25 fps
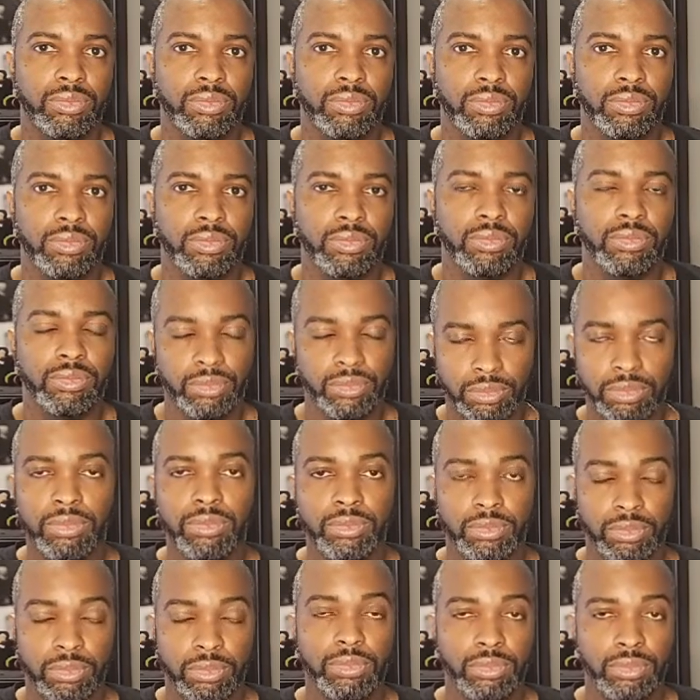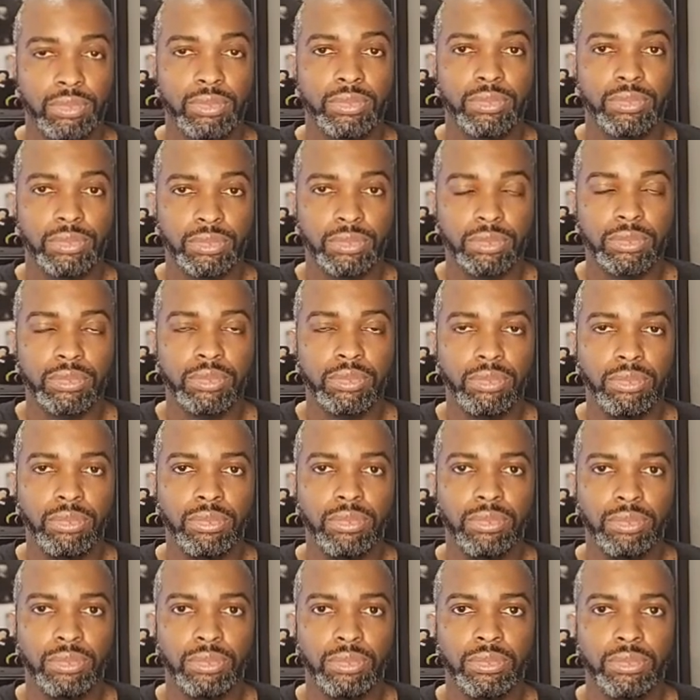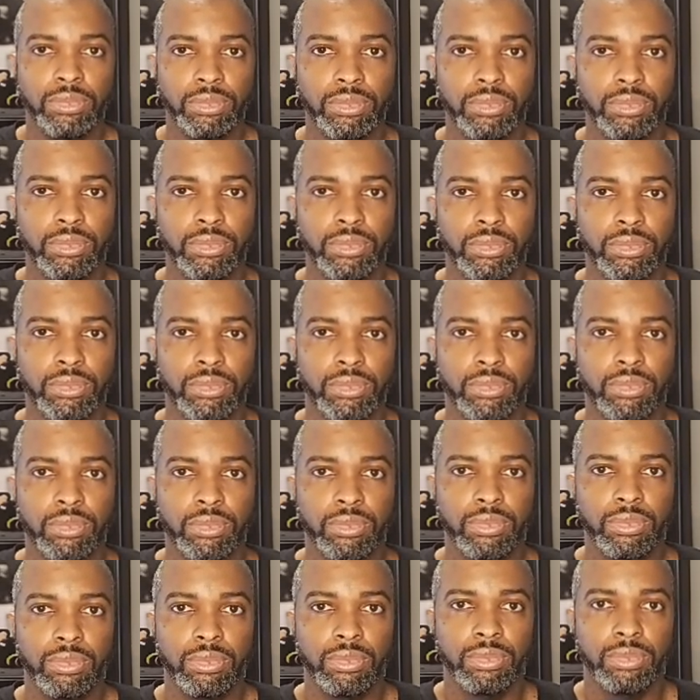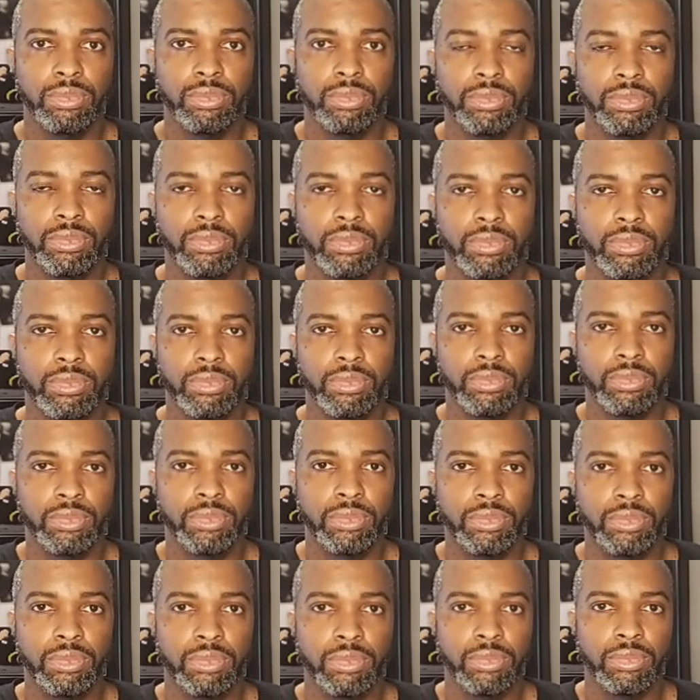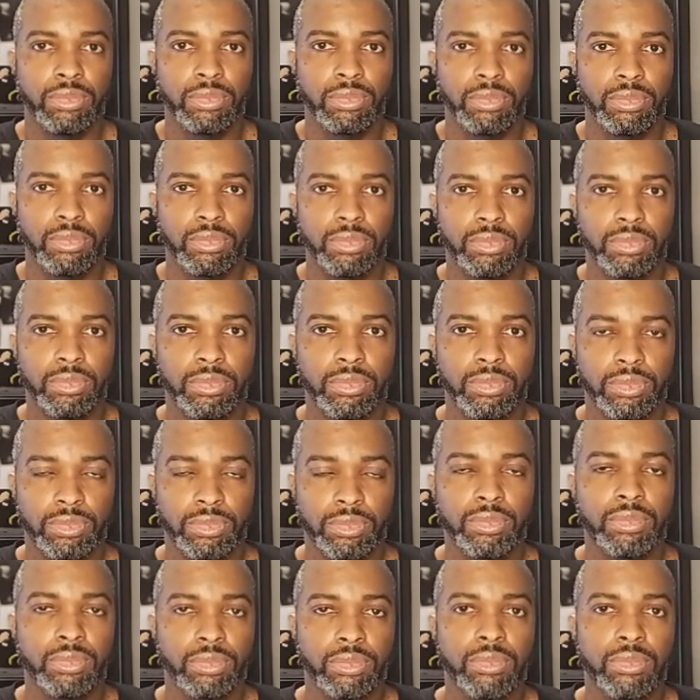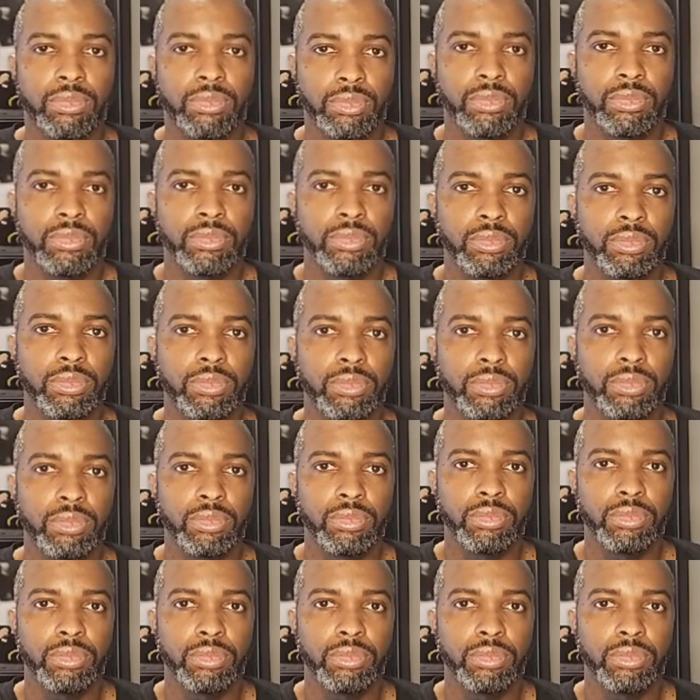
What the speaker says: (silent)